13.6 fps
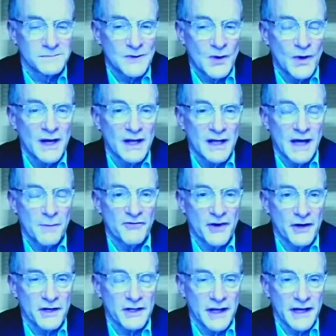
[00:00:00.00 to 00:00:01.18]
Well, I'm very
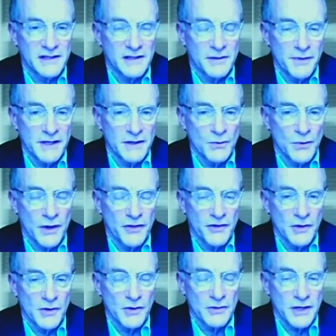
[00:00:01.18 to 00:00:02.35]
glad to be with
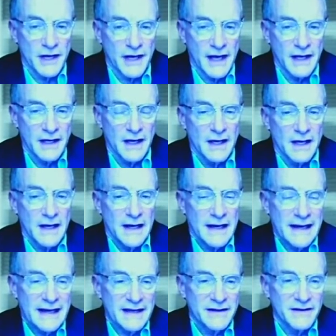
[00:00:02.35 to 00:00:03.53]
you today.
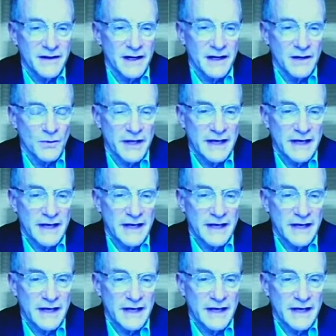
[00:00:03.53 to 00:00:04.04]
And we